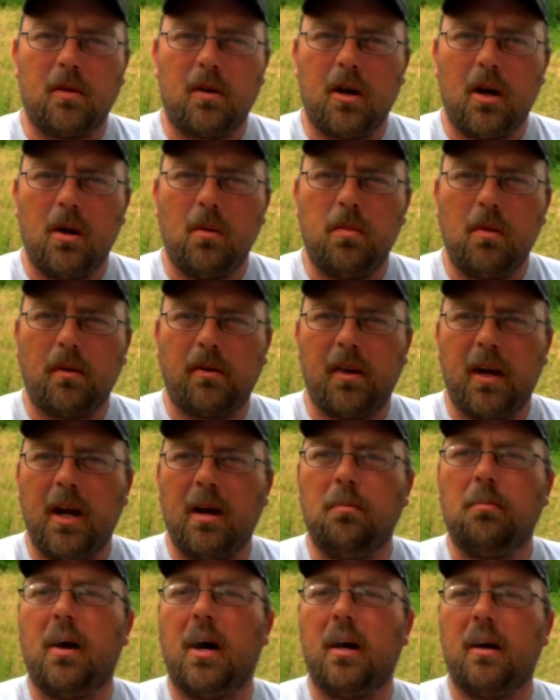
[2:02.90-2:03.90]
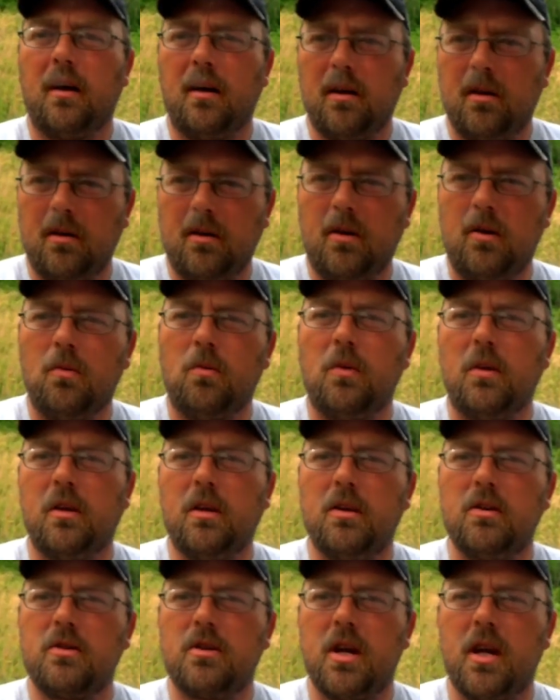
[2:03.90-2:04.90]
to cope with that by doing
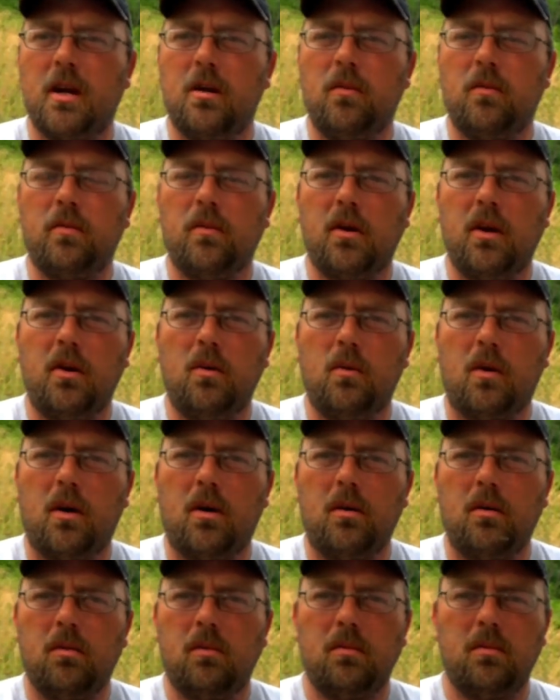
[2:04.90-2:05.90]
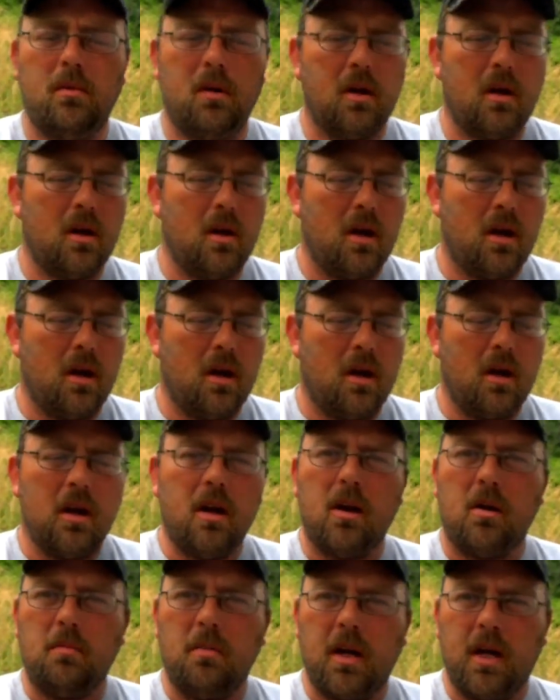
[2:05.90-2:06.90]
this channel for you all.
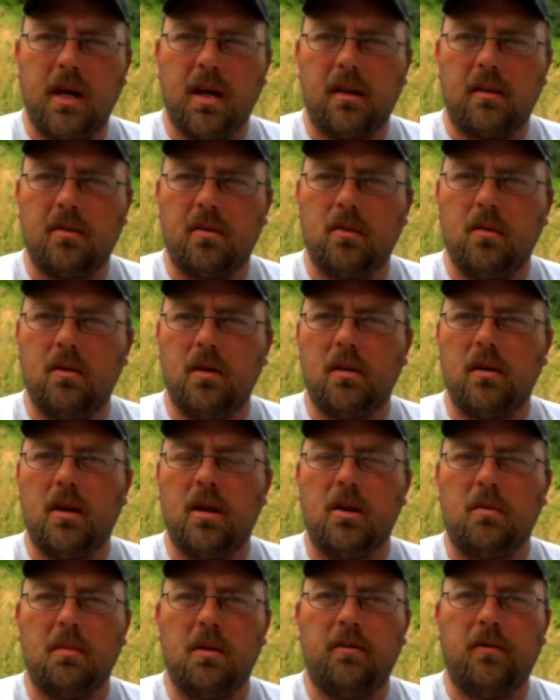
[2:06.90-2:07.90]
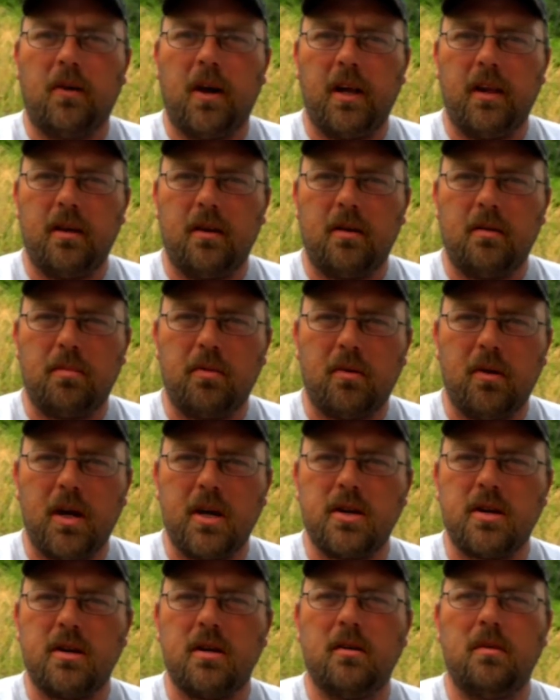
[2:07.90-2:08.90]
Helped me get through it, helped me fight the
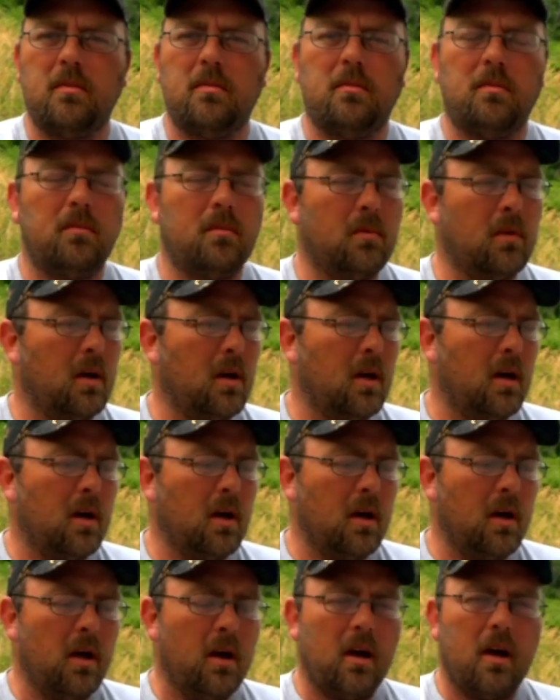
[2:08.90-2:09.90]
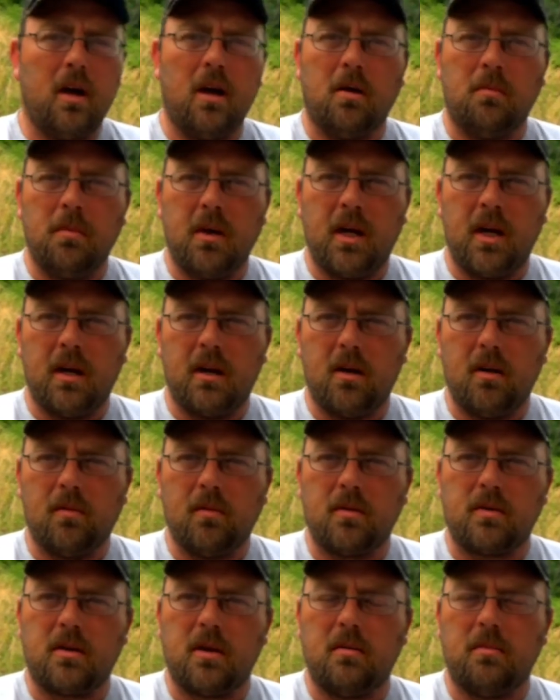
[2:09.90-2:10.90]
depression, helped me get
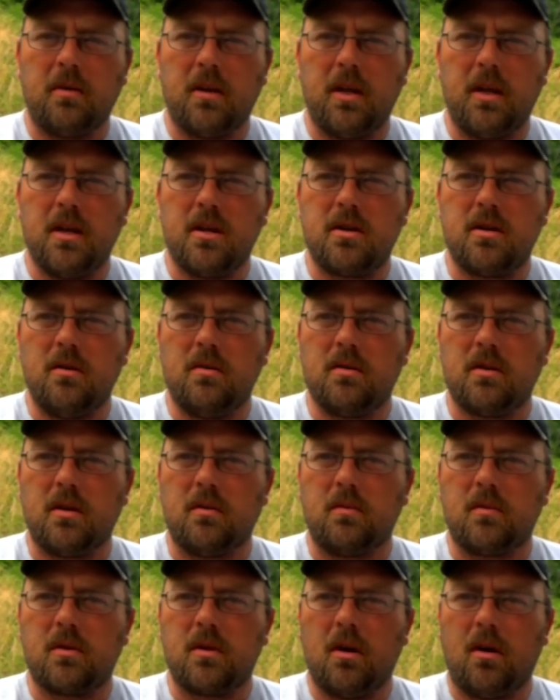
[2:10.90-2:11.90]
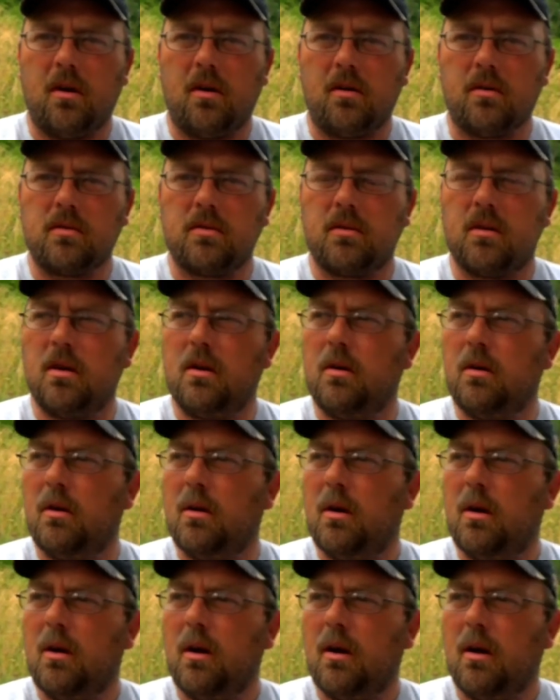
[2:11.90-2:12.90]
over some of the issues that was caused
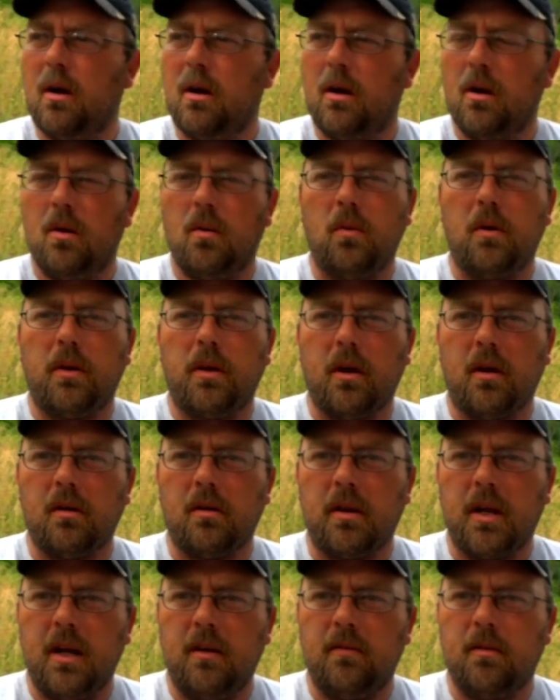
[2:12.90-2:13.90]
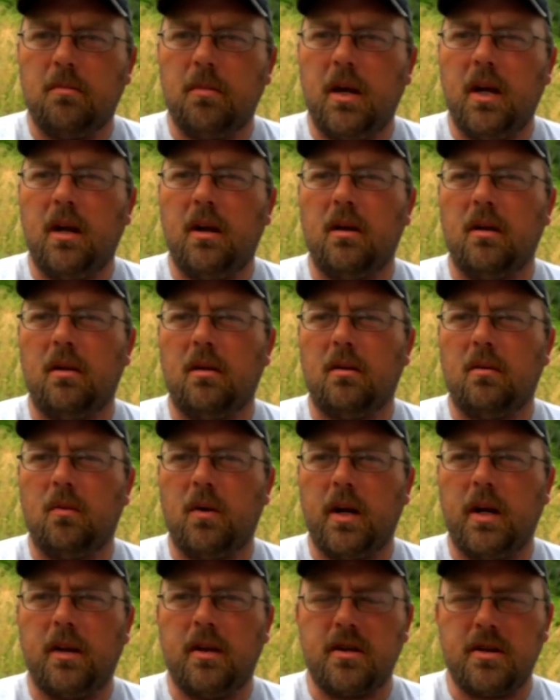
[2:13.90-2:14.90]
with her leaving me in the
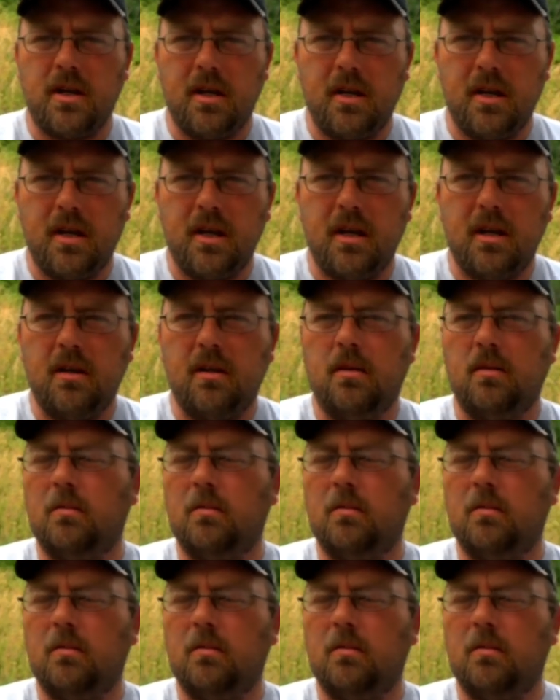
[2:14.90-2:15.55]
way that she did.